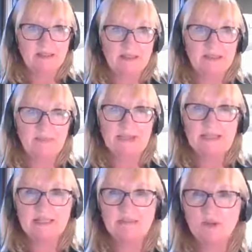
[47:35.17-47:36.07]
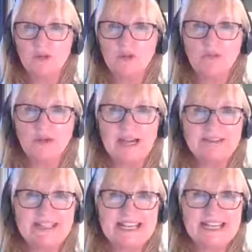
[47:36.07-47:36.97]
Expecting some strong
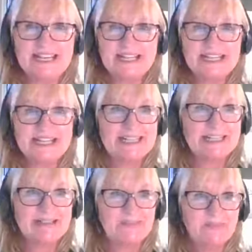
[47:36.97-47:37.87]
rounds here, guys.